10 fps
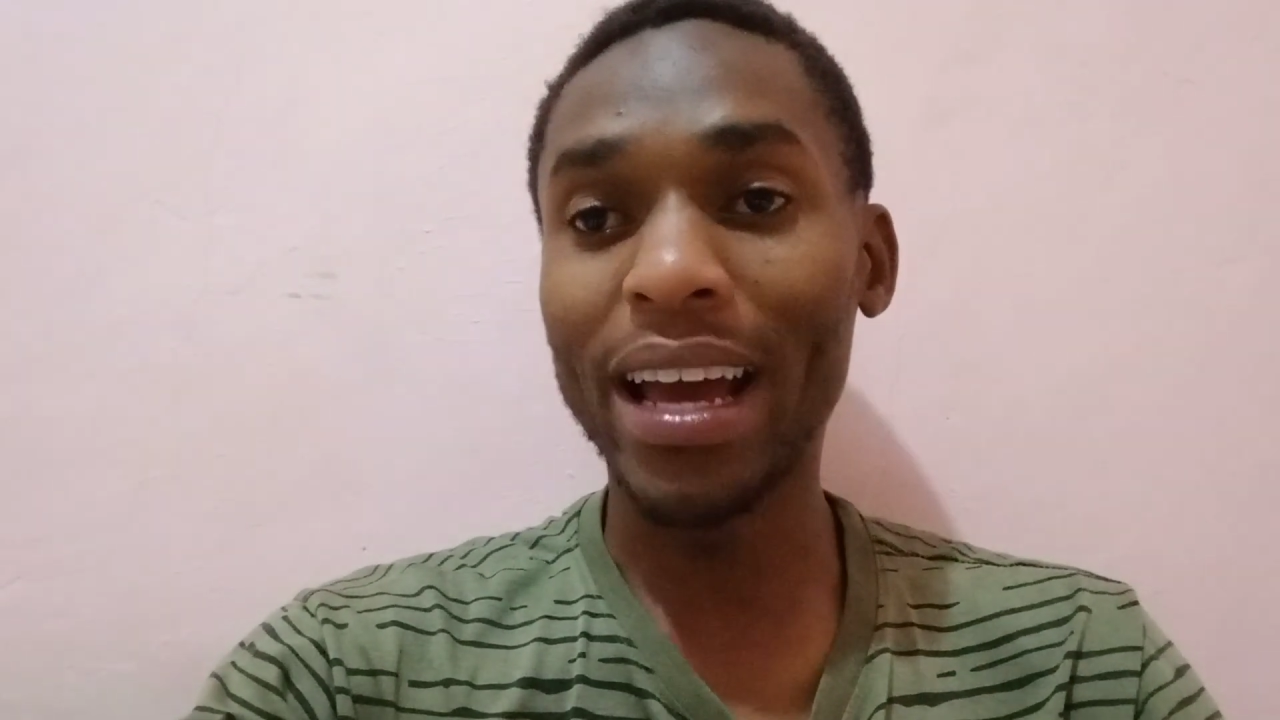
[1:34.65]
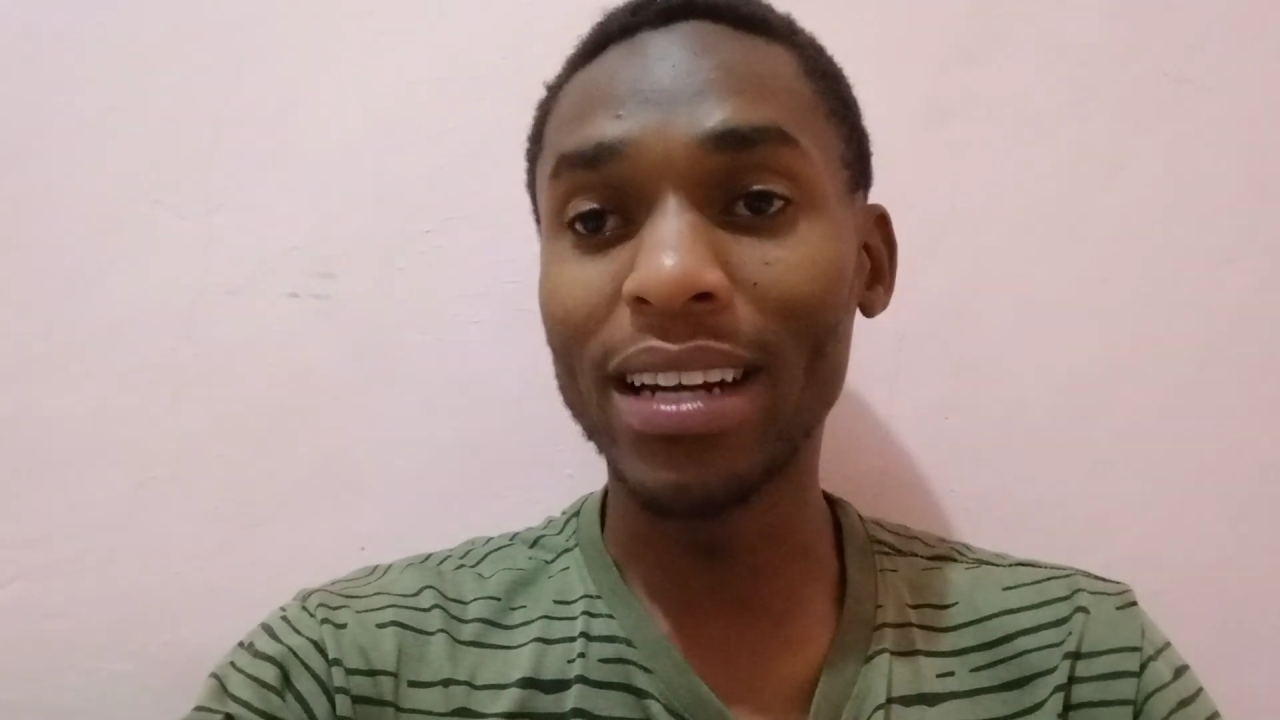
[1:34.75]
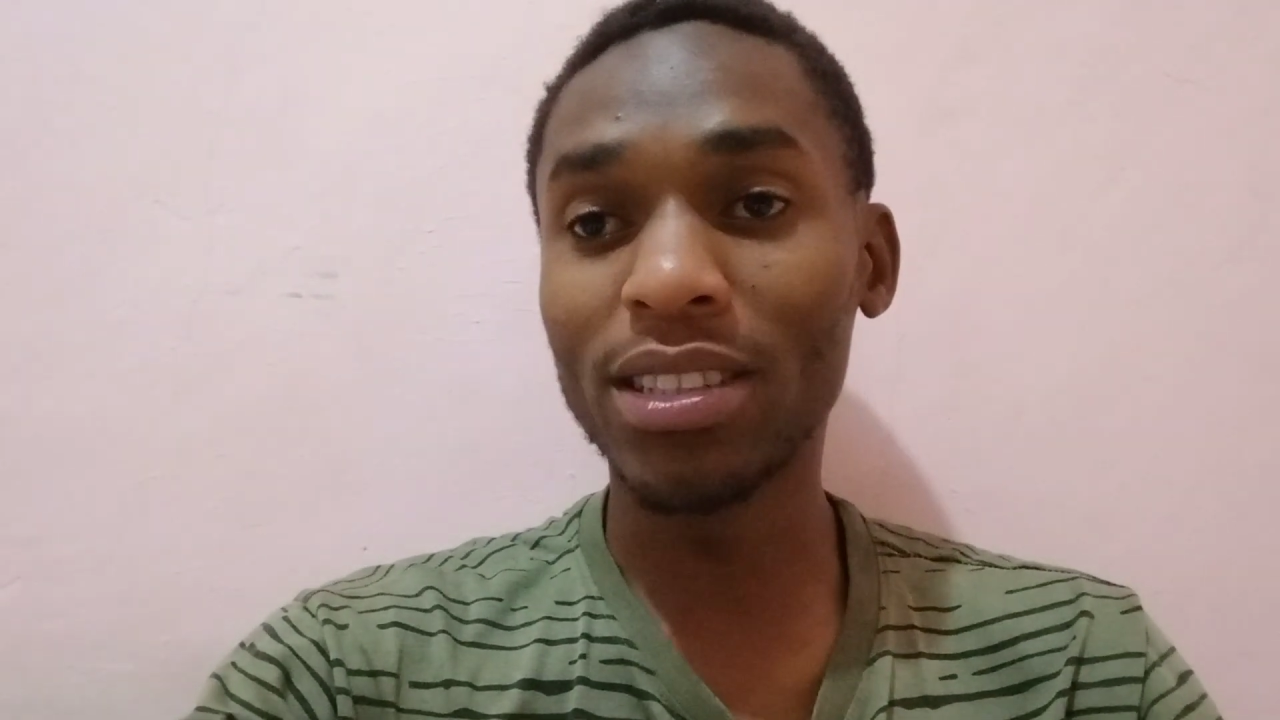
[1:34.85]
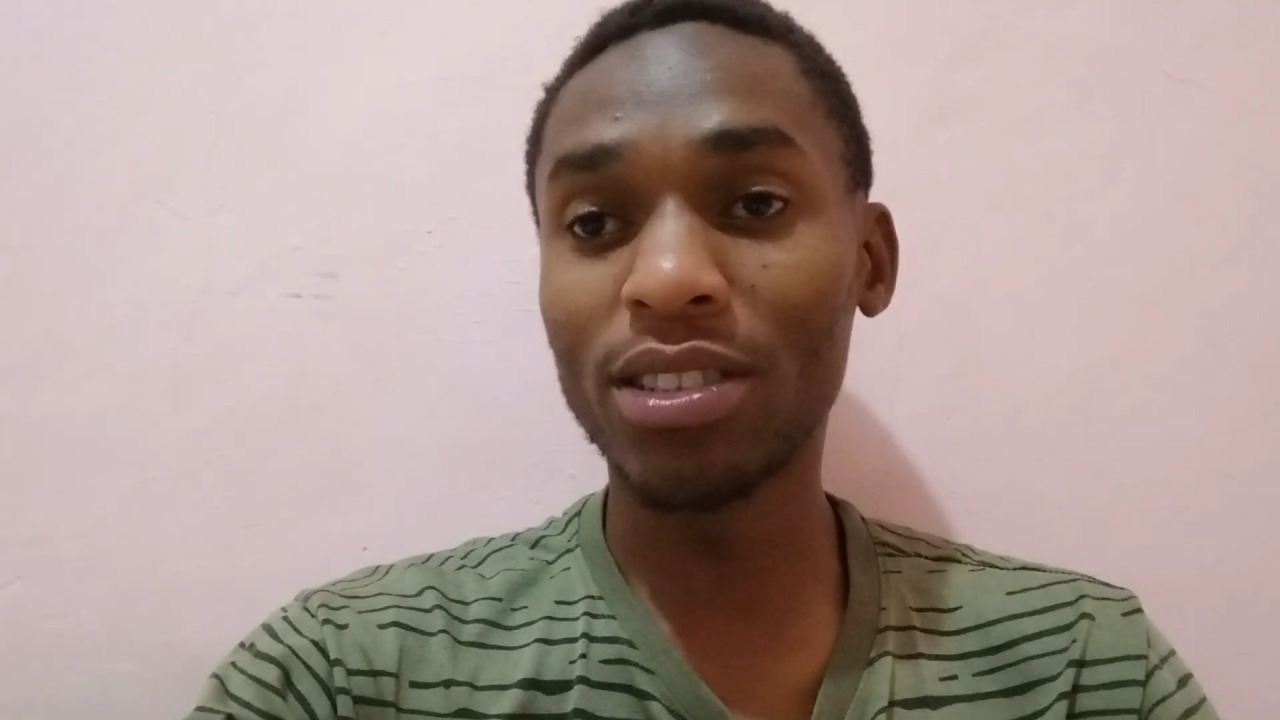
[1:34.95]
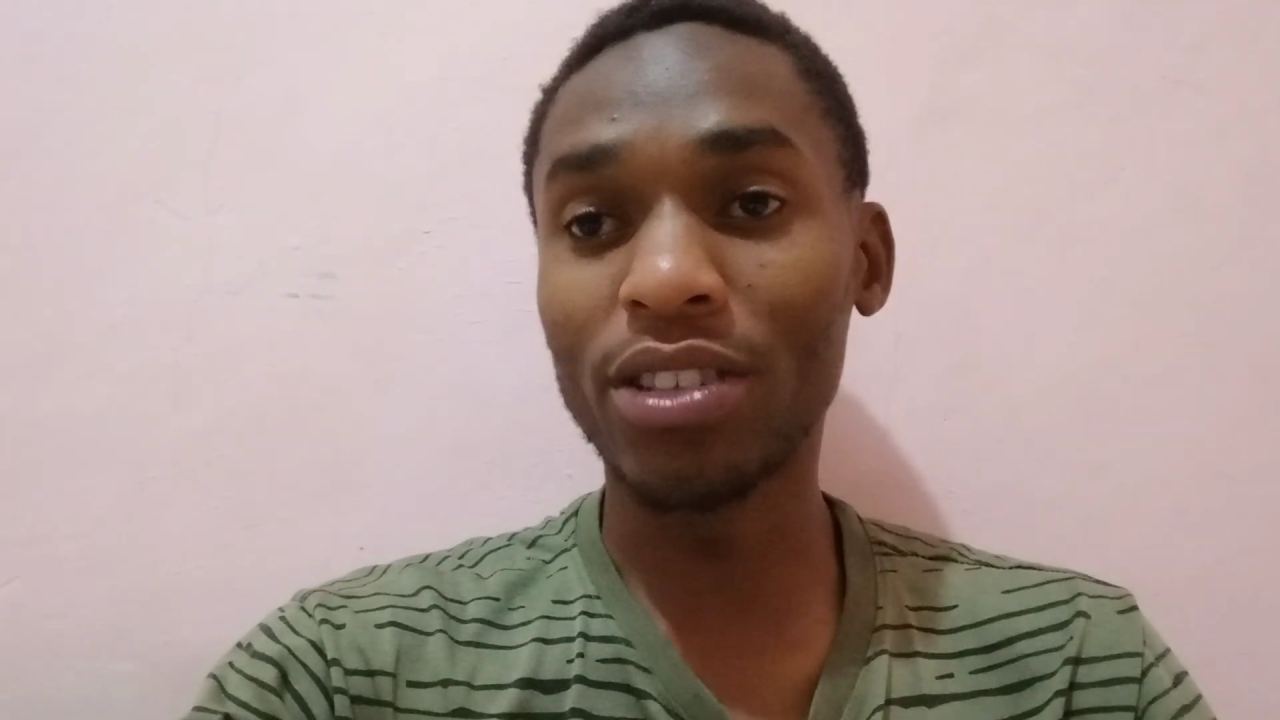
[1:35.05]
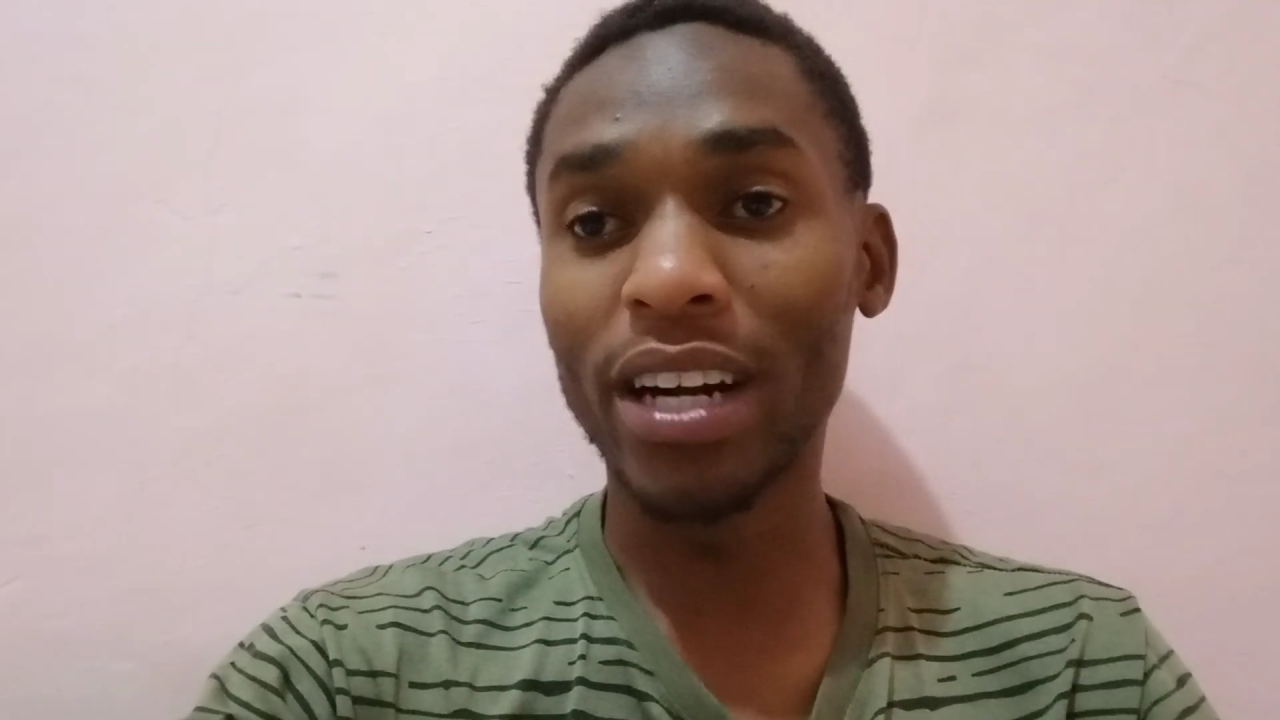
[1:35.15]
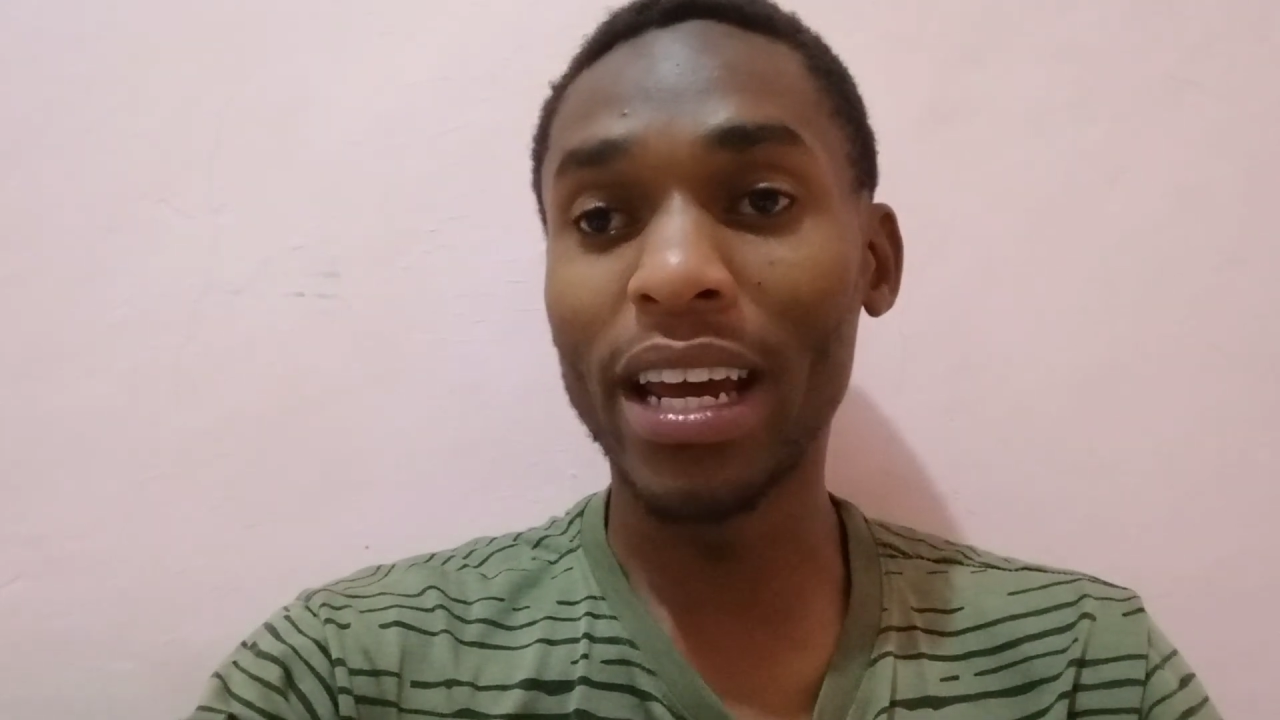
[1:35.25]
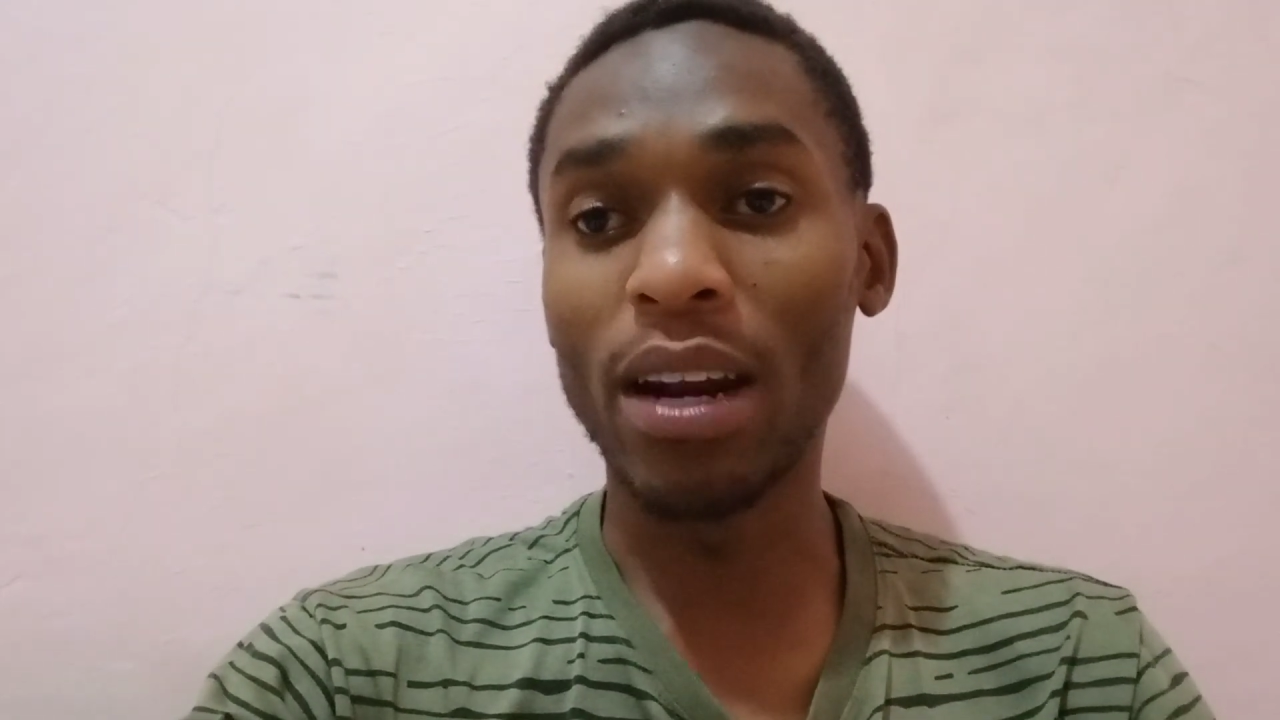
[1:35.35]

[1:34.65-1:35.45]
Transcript: and 3